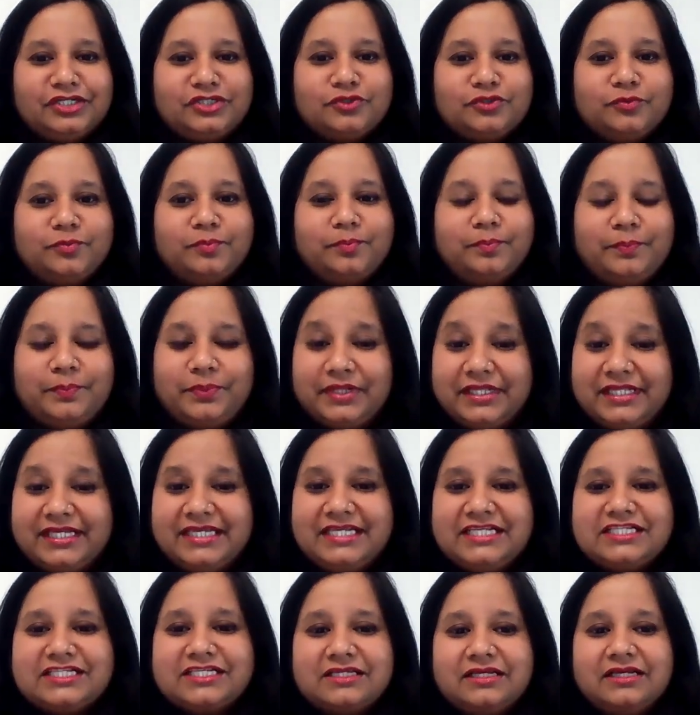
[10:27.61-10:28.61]
to
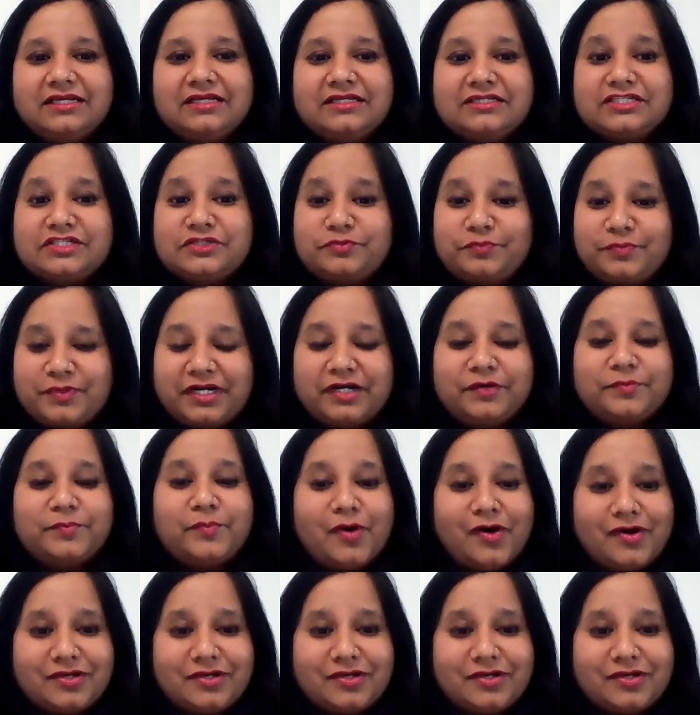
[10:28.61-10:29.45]
please spread